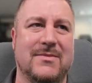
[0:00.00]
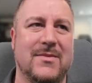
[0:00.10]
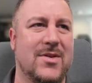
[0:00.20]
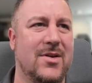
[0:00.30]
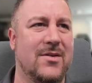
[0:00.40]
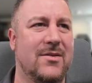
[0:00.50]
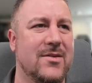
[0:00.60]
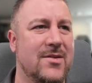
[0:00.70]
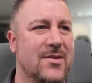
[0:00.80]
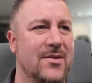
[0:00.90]
There's not a
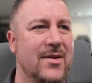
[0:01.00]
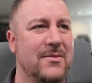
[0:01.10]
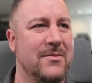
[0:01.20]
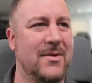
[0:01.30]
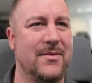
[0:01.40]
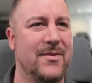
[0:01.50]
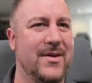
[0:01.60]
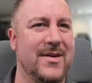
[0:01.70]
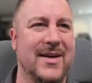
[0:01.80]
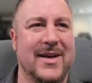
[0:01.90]
lot to do with
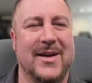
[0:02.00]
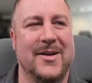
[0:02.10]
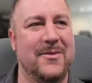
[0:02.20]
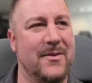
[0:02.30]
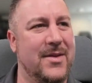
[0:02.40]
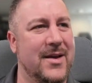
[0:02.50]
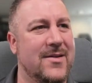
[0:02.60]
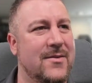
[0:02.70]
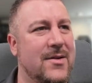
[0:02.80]
this.